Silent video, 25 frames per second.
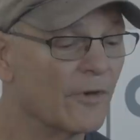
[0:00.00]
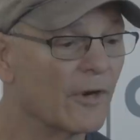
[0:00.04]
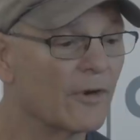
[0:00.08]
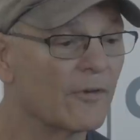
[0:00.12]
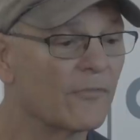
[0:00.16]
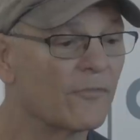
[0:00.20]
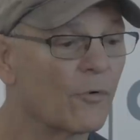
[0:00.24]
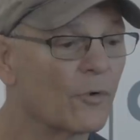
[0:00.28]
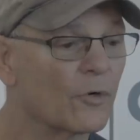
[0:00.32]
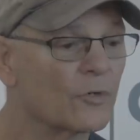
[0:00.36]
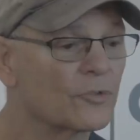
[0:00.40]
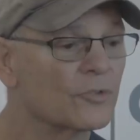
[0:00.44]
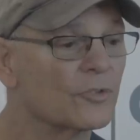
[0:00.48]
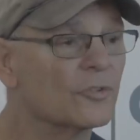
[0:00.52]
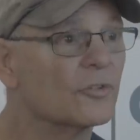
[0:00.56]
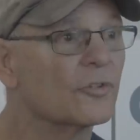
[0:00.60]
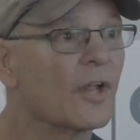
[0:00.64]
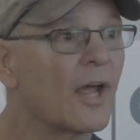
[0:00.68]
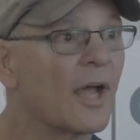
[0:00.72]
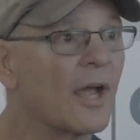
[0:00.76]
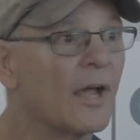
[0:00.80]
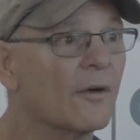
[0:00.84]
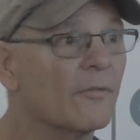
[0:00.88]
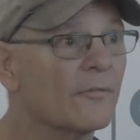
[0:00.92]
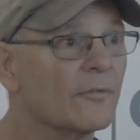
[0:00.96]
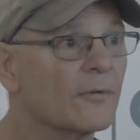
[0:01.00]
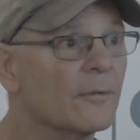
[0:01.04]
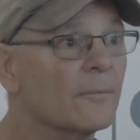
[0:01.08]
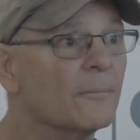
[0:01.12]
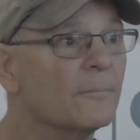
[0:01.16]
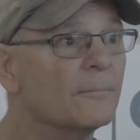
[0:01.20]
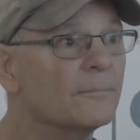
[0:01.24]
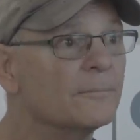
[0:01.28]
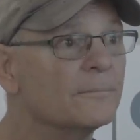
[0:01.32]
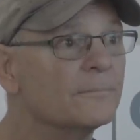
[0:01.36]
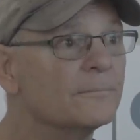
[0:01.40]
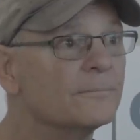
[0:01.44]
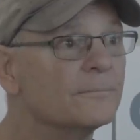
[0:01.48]
very fortunate to have him.
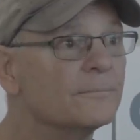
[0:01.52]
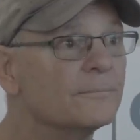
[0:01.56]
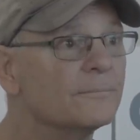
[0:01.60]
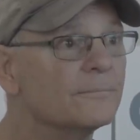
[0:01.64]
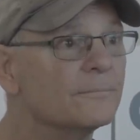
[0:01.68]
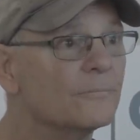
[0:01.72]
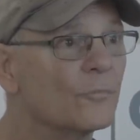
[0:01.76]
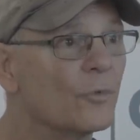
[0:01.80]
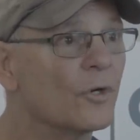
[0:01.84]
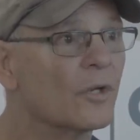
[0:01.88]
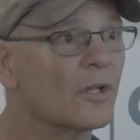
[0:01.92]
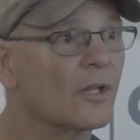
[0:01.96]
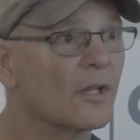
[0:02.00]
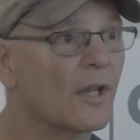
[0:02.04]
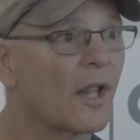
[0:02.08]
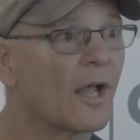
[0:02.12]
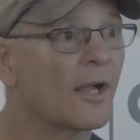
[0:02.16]
Really how,